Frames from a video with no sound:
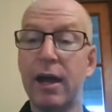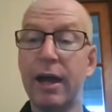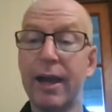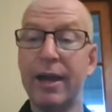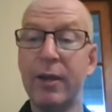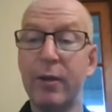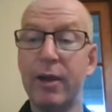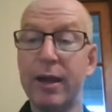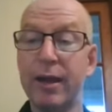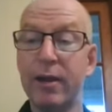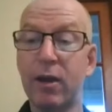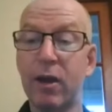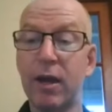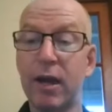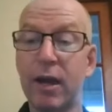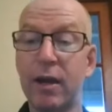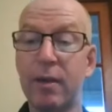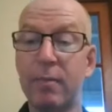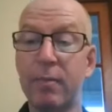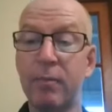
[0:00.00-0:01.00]
Anyway,
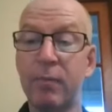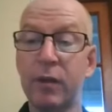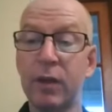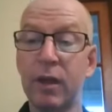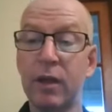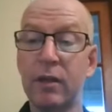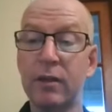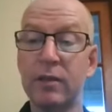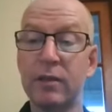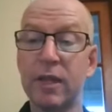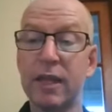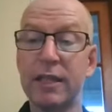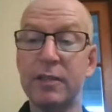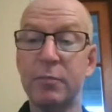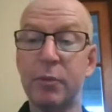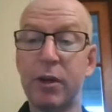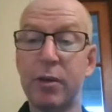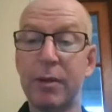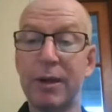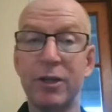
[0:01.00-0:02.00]
that's
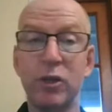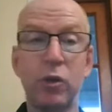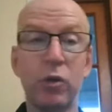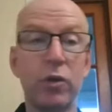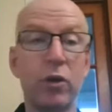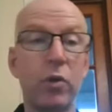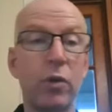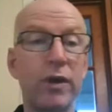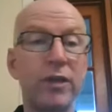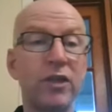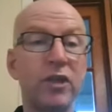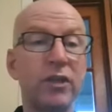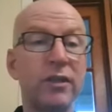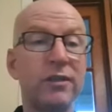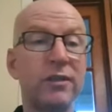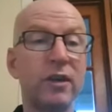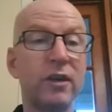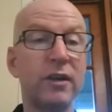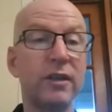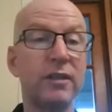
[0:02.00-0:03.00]
pretty much all the
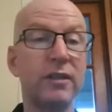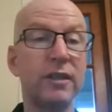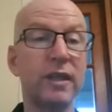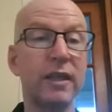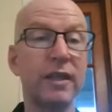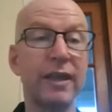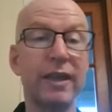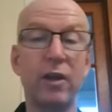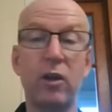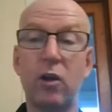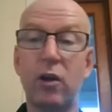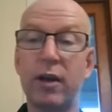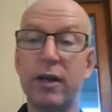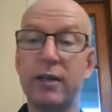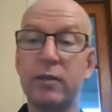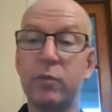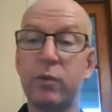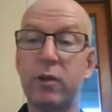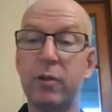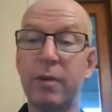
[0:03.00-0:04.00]
questions I can see there,
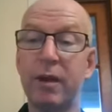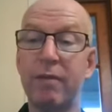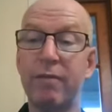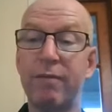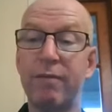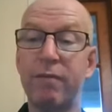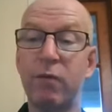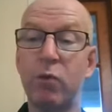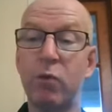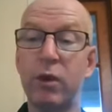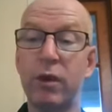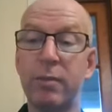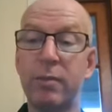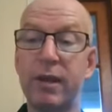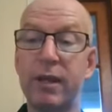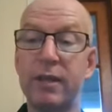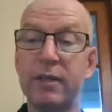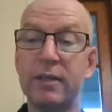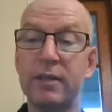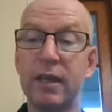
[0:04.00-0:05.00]
guys. We're about 40
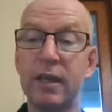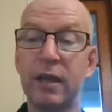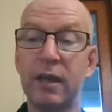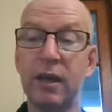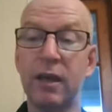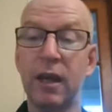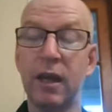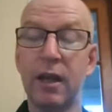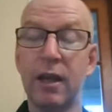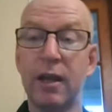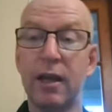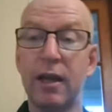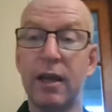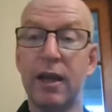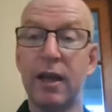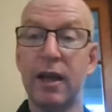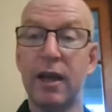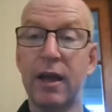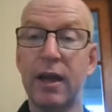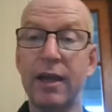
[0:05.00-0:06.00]
minutes in.
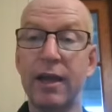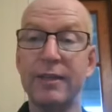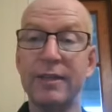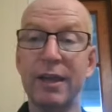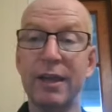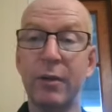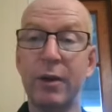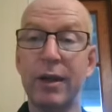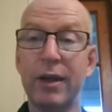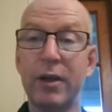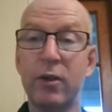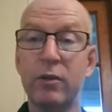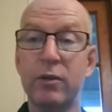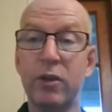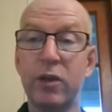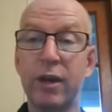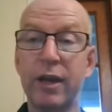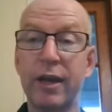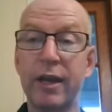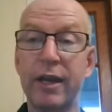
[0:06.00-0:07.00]
Has anyone else
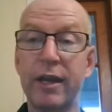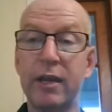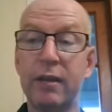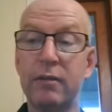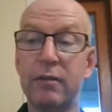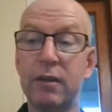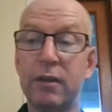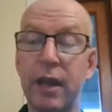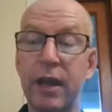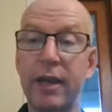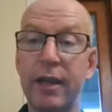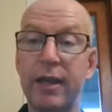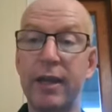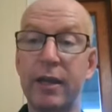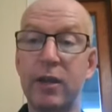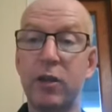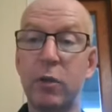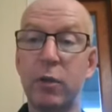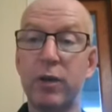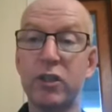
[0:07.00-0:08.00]
got
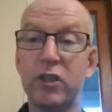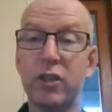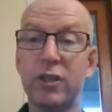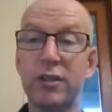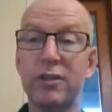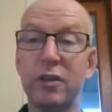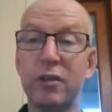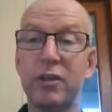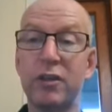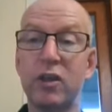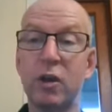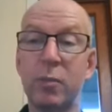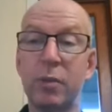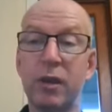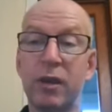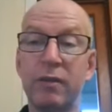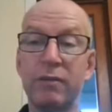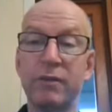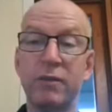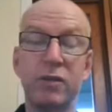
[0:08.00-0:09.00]
any questions on the
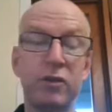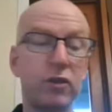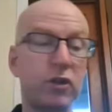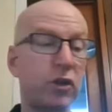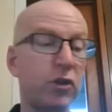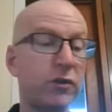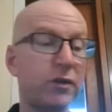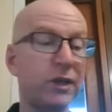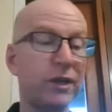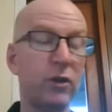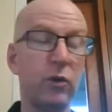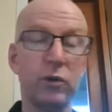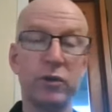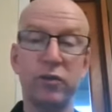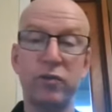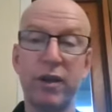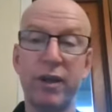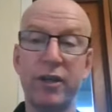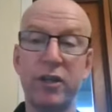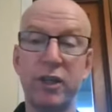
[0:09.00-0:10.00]
topic of choosing your
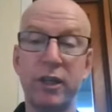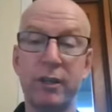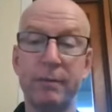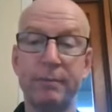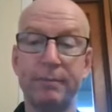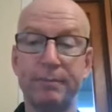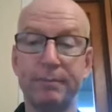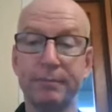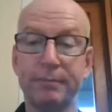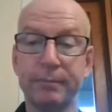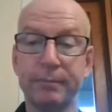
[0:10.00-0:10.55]
strategy?